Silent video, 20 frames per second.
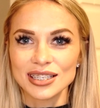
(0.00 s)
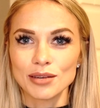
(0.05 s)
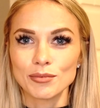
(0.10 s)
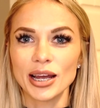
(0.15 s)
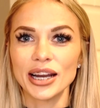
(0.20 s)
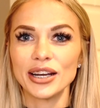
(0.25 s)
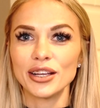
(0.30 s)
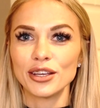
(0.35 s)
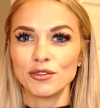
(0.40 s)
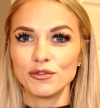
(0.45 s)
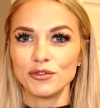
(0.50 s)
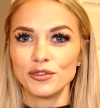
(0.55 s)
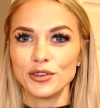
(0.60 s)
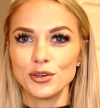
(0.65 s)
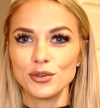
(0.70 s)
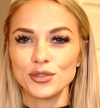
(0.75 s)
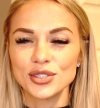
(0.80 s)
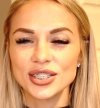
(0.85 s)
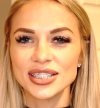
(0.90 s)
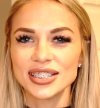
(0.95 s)
and I'm kind of
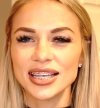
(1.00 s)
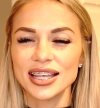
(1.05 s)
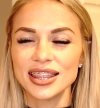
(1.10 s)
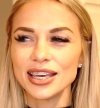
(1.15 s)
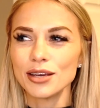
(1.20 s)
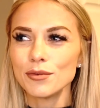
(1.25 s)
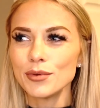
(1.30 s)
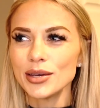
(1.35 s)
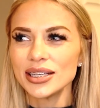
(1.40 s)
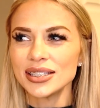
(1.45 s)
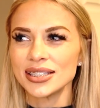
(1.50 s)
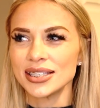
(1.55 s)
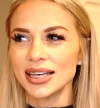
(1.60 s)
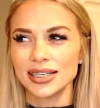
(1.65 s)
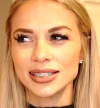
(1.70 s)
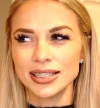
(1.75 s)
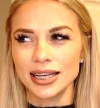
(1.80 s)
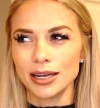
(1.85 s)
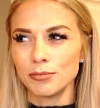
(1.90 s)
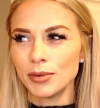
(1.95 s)
confused because I think we had
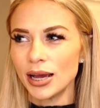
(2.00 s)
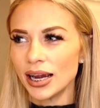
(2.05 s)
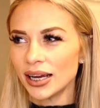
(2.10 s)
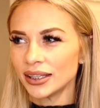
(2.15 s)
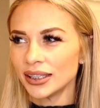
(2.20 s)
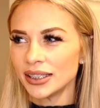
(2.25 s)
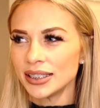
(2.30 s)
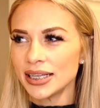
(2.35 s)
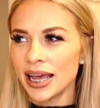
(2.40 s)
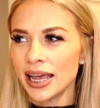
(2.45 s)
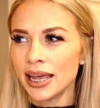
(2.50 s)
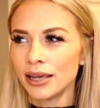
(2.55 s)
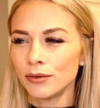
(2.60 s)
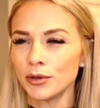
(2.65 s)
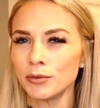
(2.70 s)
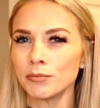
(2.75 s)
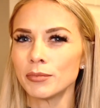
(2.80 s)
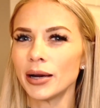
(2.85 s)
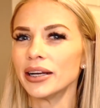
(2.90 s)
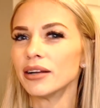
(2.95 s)
sex ed back in the day.
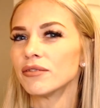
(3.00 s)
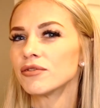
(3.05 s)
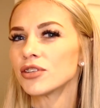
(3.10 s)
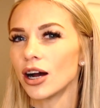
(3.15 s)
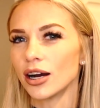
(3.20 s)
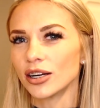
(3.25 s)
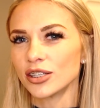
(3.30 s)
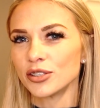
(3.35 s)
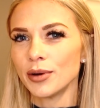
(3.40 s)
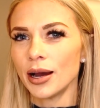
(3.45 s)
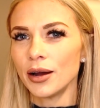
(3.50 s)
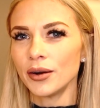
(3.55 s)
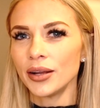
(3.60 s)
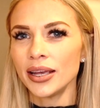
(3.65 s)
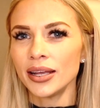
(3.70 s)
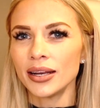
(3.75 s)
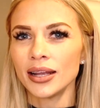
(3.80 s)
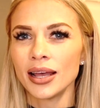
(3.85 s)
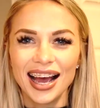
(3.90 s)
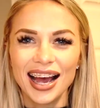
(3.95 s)
We might have talked about
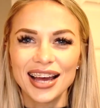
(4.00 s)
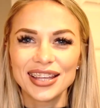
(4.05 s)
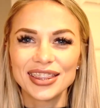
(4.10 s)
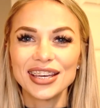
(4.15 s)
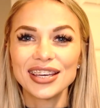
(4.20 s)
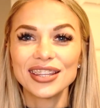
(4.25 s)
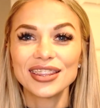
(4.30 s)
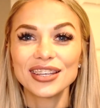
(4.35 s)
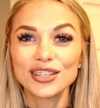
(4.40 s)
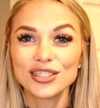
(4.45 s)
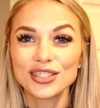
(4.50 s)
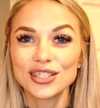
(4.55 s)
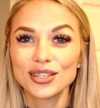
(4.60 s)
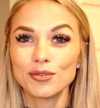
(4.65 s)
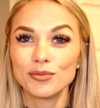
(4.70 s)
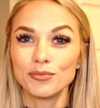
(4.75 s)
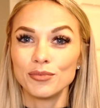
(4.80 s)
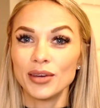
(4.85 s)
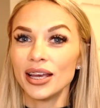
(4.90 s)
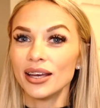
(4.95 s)
it. I think there's
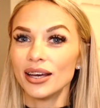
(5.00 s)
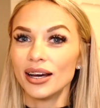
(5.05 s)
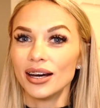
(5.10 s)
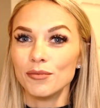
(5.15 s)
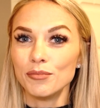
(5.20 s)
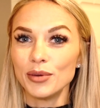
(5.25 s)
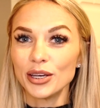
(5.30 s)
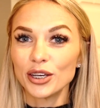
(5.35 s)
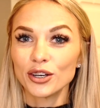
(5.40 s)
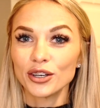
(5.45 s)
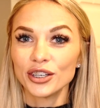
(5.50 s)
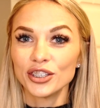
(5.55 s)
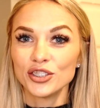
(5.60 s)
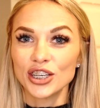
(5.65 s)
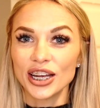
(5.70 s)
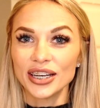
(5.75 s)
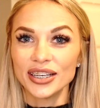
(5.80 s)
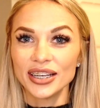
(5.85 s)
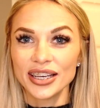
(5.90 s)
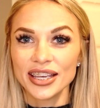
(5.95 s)
a bigger
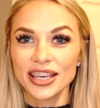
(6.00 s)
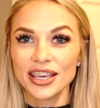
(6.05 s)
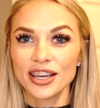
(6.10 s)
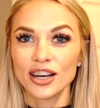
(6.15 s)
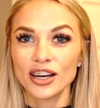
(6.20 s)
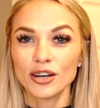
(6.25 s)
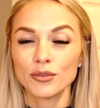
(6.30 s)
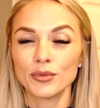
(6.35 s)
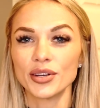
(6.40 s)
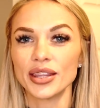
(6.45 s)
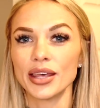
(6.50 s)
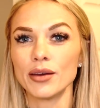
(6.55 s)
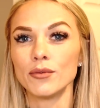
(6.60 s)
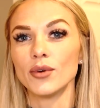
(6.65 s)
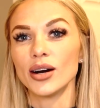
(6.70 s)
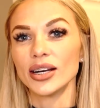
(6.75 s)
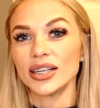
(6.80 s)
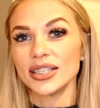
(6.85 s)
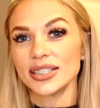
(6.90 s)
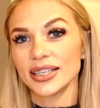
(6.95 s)
agenda here where they
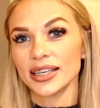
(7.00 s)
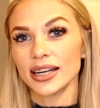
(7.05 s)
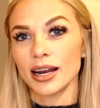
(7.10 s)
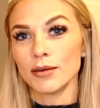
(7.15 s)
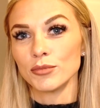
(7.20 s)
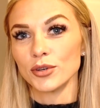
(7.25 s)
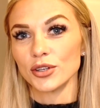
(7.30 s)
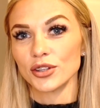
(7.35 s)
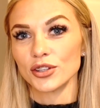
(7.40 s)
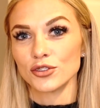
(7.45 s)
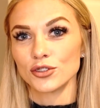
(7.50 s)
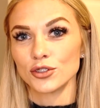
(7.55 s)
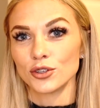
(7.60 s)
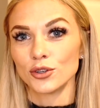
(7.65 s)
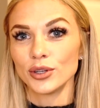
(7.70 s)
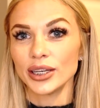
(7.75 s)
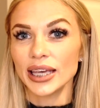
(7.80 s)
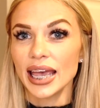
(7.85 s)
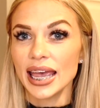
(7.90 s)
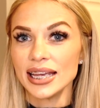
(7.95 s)
want us to get on birth control
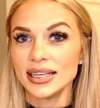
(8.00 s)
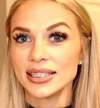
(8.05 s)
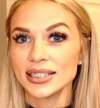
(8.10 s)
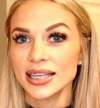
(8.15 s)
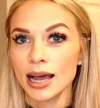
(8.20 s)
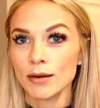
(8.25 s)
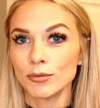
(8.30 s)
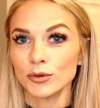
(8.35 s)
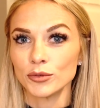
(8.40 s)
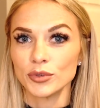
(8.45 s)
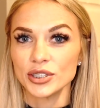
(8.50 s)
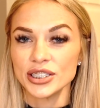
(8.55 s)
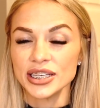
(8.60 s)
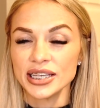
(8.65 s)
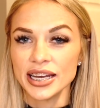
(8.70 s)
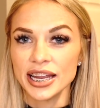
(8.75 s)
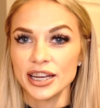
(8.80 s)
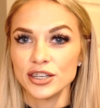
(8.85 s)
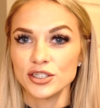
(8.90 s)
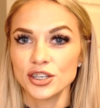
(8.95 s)
like ASAP when we're
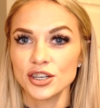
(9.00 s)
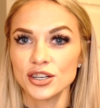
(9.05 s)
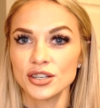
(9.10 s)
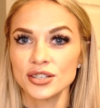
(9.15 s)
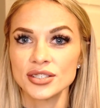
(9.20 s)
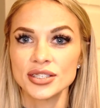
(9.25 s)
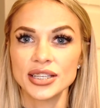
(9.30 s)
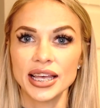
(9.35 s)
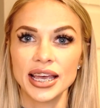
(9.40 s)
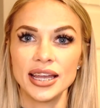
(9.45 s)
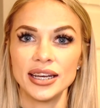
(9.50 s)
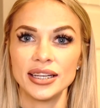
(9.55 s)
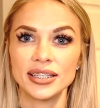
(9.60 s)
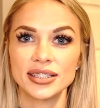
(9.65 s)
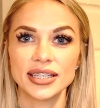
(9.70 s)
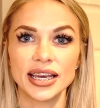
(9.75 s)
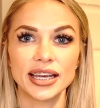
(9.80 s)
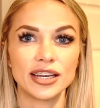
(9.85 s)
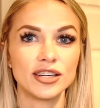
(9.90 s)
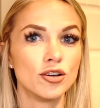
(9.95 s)
teenagers, and
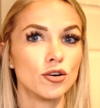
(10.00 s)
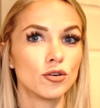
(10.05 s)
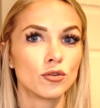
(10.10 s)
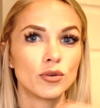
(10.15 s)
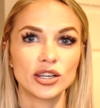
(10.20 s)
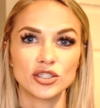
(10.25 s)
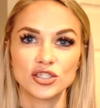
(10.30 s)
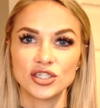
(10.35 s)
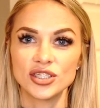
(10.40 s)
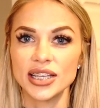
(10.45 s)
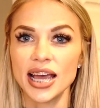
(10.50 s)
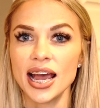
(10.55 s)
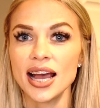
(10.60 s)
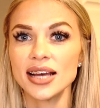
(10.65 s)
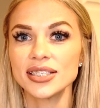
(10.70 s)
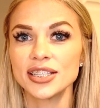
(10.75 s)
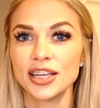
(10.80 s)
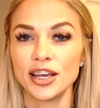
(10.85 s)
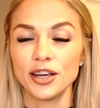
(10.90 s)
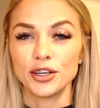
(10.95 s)
it's like no questions
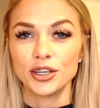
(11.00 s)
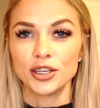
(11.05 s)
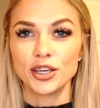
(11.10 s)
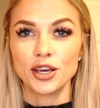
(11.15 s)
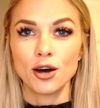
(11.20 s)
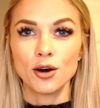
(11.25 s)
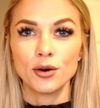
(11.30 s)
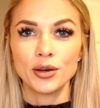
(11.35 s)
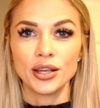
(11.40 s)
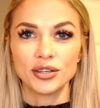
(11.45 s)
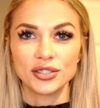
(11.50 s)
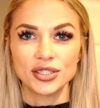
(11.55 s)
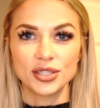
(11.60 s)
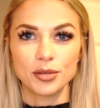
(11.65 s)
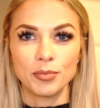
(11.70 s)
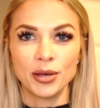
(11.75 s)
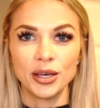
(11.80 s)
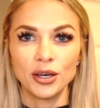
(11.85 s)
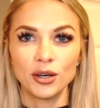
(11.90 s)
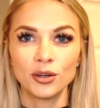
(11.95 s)
asked. Here you go. Here's the
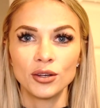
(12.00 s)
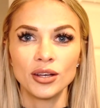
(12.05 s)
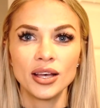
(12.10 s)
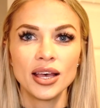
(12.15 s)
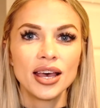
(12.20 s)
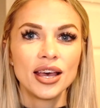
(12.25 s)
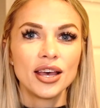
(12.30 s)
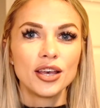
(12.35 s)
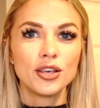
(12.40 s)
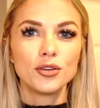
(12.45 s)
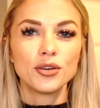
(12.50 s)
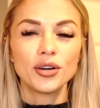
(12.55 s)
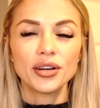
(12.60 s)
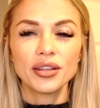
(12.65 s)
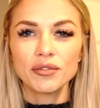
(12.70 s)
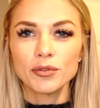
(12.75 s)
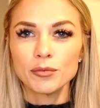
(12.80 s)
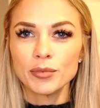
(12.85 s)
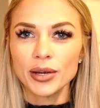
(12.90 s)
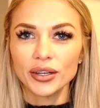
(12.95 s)
pill. You don't
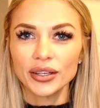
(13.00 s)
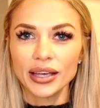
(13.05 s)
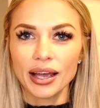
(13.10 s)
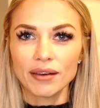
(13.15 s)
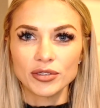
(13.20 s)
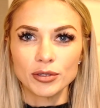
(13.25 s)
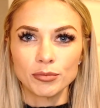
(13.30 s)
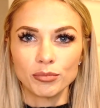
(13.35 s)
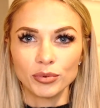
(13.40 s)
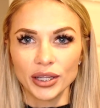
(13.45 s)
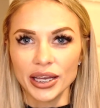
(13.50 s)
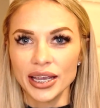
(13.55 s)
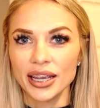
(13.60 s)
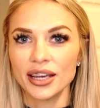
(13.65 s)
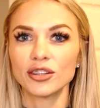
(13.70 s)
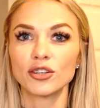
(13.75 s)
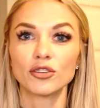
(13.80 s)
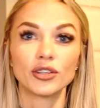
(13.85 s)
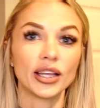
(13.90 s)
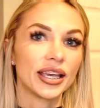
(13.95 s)
even barely have to blink,
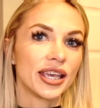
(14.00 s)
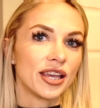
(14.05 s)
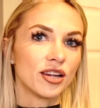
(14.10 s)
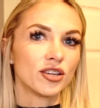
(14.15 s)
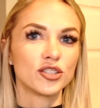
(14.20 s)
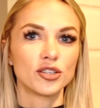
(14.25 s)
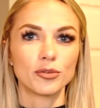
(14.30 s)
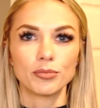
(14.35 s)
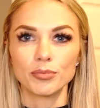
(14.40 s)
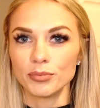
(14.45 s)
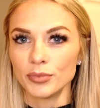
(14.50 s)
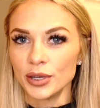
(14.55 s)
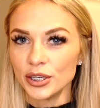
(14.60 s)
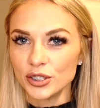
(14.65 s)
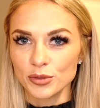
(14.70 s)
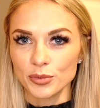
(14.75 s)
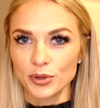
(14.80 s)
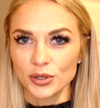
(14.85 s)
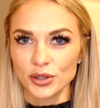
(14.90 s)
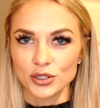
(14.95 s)
and they're like, here's your
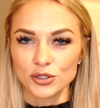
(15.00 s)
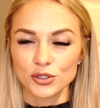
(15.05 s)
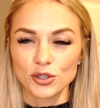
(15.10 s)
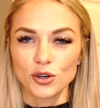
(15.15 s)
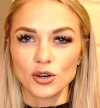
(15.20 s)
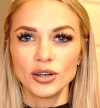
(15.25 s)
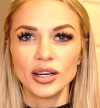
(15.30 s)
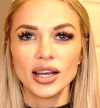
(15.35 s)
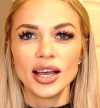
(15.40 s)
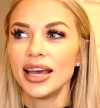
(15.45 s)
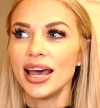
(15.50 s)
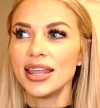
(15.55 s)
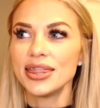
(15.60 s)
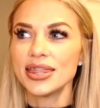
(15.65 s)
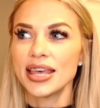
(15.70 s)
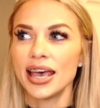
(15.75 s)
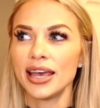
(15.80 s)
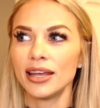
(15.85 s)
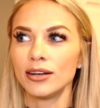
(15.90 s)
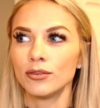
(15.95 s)
birth control. And
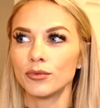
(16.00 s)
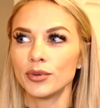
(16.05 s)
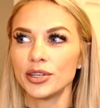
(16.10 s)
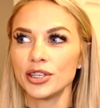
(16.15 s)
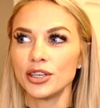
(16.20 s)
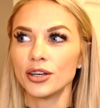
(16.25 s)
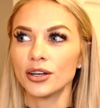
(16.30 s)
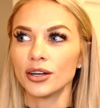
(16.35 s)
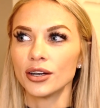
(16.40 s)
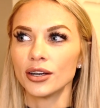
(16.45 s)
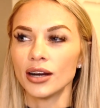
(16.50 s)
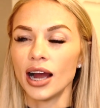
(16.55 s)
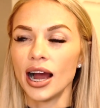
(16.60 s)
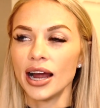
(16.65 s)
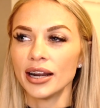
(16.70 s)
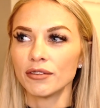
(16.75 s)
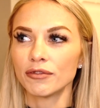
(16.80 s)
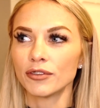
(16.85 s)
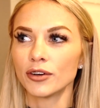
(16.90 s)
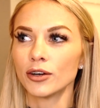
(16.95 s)
then when you're
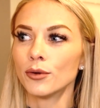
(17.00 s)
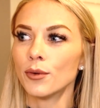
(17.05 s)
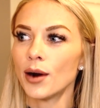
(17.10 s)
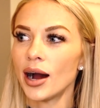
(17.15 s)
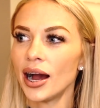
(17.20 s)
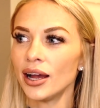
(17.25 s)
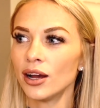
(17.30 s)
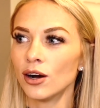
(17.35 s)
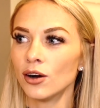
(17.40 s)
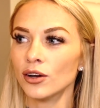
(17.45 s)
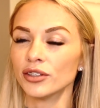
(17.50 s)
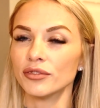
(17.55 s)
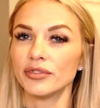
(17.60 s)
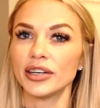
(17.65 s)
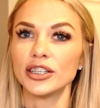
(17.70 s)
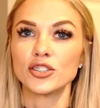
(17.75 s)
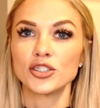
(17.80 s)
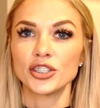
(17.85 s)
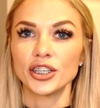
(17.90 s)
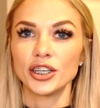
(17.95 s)
on it for a while, and
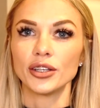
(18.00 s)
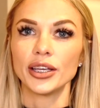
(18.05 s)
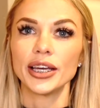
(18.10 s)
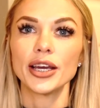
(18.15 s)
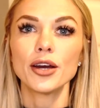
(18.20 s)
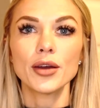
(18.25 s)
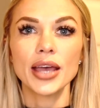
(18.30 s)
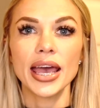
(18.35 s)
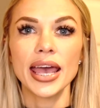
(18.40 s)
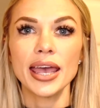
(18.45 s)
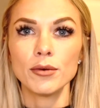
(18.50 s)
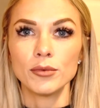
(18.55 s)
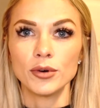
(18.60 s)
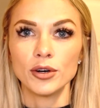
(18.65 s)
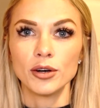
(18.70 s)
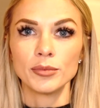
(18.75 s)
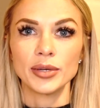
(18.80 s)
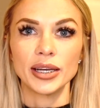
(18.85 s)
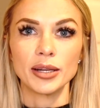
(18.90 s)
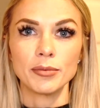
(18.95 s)
eventually you're like, okay, well,
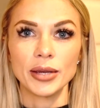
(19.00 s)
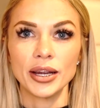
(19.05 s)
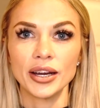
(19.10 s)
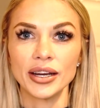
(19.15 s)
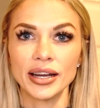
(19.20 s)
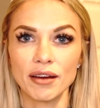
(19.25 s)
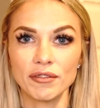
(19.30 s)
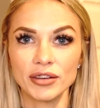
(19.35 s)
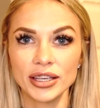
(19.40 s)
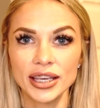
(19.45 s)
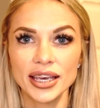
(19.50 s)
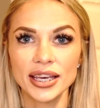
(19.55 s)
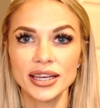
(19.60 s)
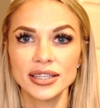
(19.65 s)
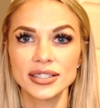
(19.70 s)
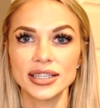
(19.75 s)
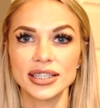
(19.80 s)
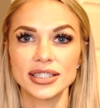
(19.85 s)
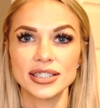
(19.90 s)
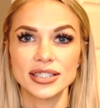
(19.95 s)
I'm getting married, having
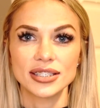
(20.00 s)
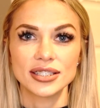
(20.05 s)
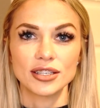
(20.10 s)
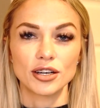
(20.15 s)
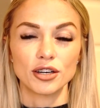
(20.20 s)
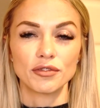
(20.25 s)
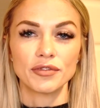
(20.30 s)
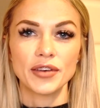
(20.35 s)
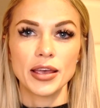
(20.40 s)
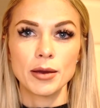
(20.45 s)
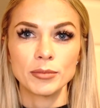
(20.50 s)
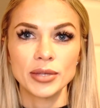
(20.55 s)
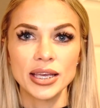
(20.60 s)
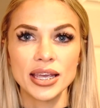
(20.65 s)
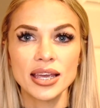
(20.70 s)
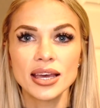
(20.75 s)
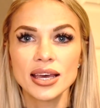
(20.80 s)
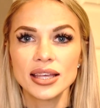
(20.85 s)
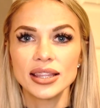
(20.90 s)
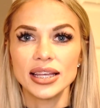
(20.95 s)
kids, let's start a
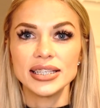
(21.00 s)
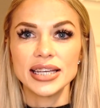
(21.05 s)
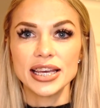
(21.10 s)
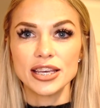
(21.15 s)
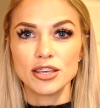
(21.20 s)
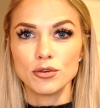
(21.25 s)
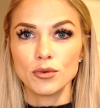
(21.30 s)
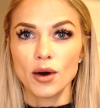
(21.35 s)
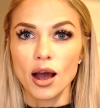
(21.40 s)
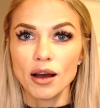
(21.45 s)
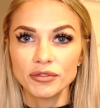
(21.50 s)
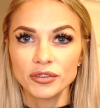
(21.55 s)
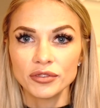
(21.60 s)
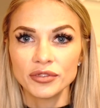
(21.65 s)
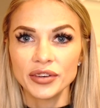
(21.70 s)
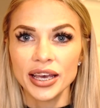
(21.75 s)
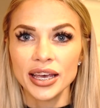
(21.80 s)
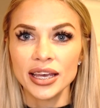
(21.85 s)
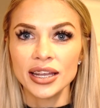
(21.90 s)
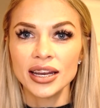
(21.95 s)
family. They take you off of
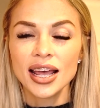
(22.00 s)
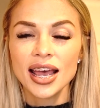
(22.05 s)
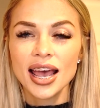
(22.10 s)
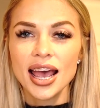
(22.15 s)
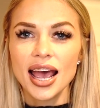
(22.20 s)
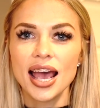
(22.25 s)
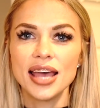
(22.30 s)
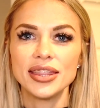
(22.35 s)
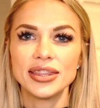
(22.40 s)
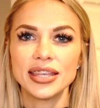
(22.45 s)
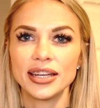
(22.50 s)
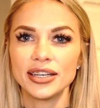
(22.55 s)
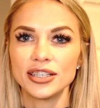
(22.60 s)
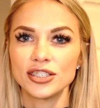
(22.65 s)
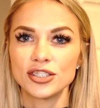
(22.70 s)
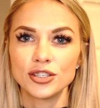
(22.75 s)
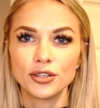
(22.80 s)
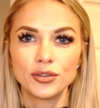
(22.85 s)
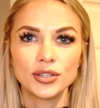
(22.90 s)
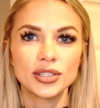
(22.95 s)
it, and then as
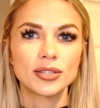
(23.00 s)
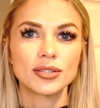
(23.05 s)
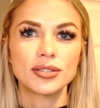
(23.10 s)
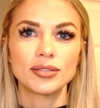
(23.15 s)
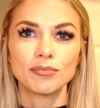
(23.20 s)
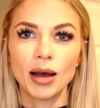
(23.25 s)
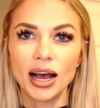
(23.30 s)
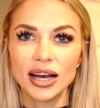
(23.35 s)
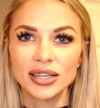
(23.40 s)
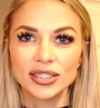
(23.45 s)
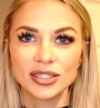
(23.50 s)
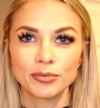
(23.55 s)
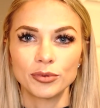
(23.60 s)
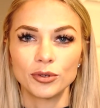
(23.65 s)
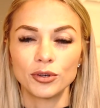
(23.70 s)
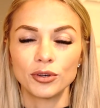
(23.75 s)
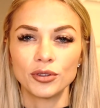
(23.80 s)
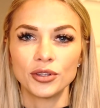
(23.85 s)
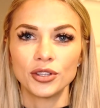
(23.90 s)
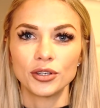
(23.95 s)
soon as
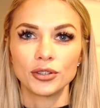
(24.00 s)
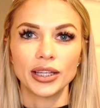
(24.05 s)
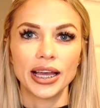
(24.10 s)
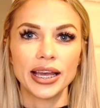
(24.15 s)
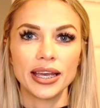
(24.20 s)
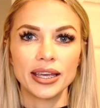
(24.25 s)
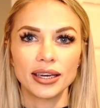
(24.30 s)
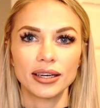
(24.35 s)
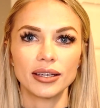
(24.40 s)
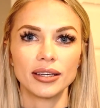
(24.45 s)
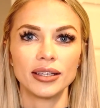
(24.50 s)
possible they're like,